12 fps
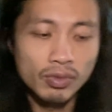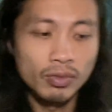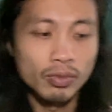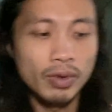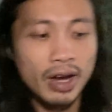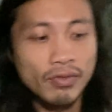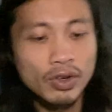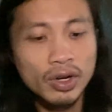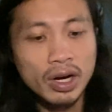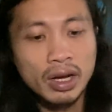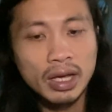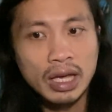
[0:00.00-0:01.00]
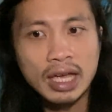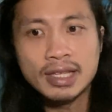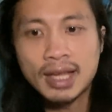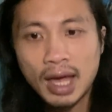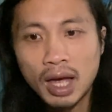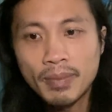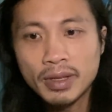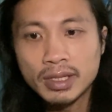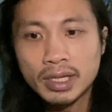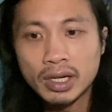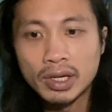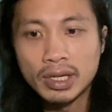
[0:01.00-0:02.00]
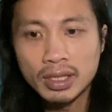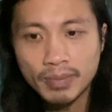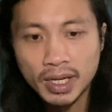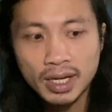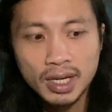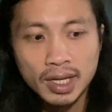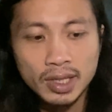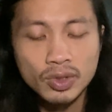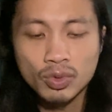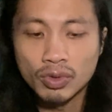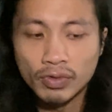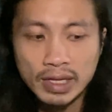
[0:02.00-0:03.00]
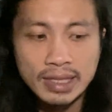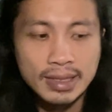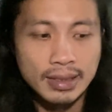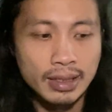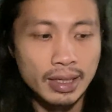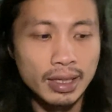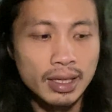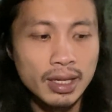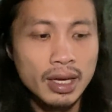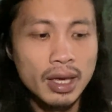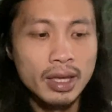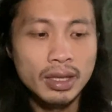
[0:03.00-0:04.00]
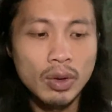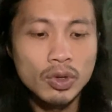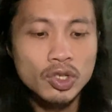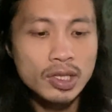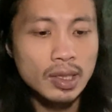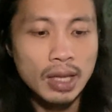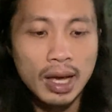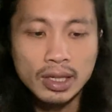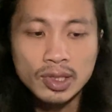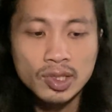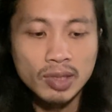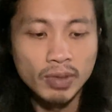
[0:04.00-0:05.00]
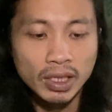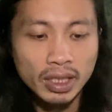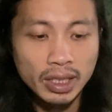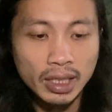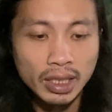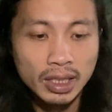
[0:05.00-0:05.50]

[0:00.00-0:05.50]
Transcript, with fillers: whatever has happened here in the past or recently, that was just a lack of stability.